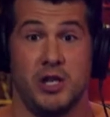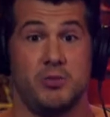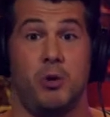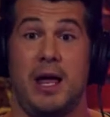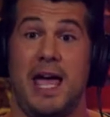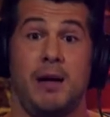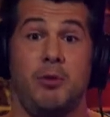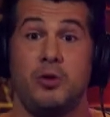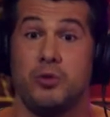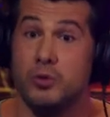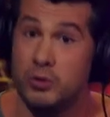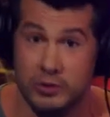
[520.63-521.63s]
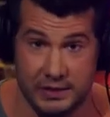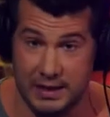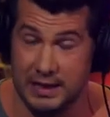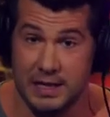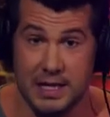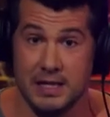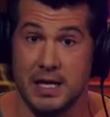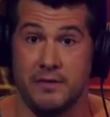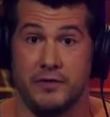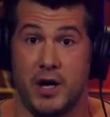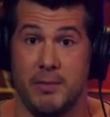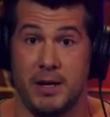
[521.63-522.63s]
There's more animal cruelty
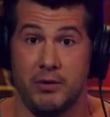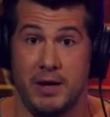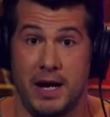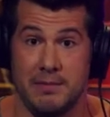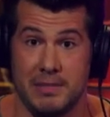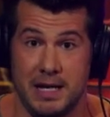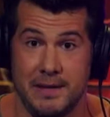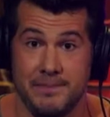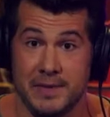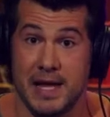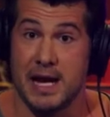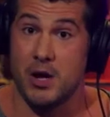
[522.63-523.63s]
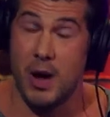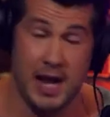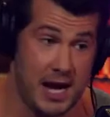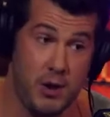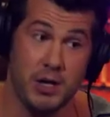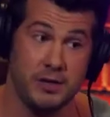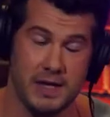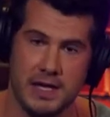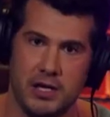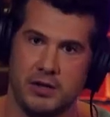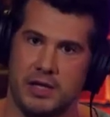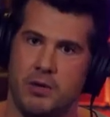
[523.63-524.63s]
than farming red meat. And I know what you're
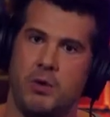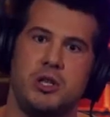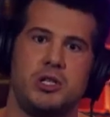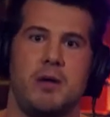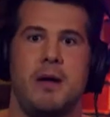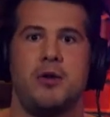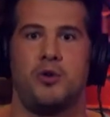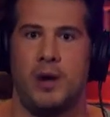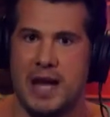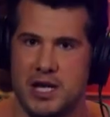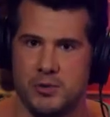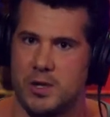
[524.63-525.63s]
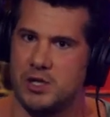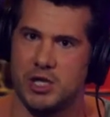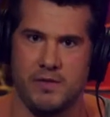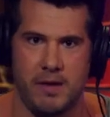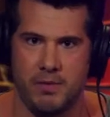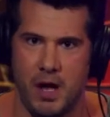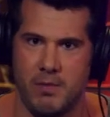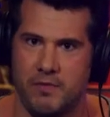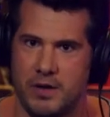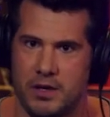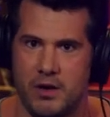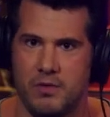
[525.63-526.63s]
thinking. You're thinking, well, you're talking about grains. We could solve that problem if
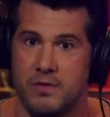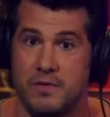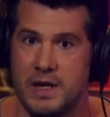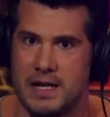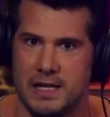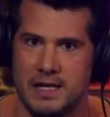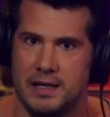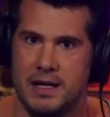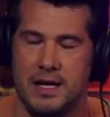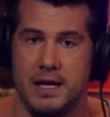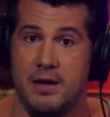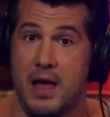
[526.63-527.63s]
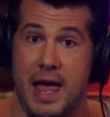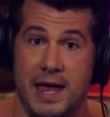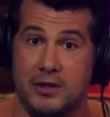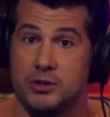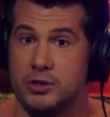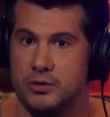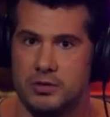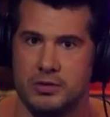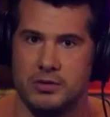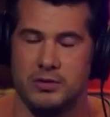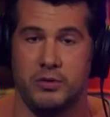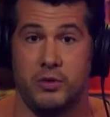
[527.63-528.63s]
we go vegan and
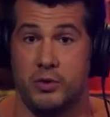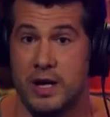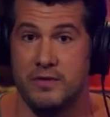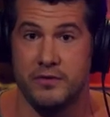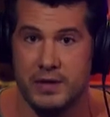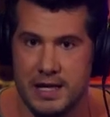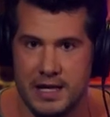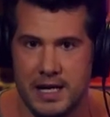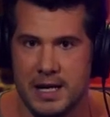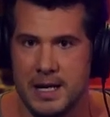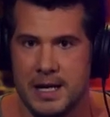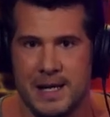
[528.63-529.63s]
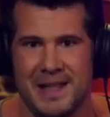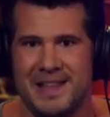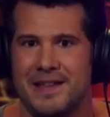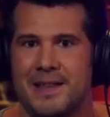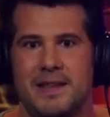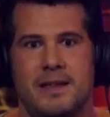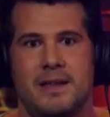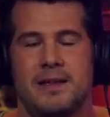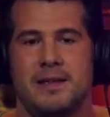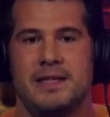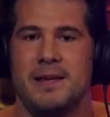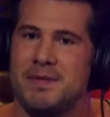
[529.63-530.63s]
gluten grain free.
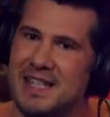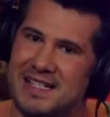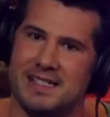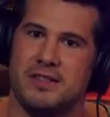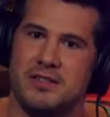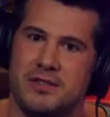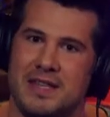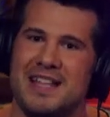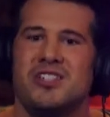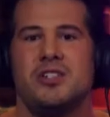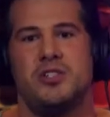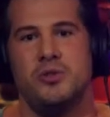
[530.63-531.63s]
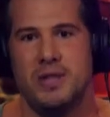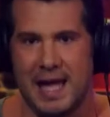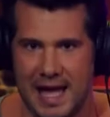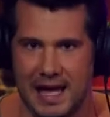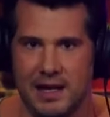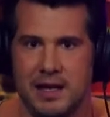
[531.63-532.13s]
Yeah, but that's just too gay.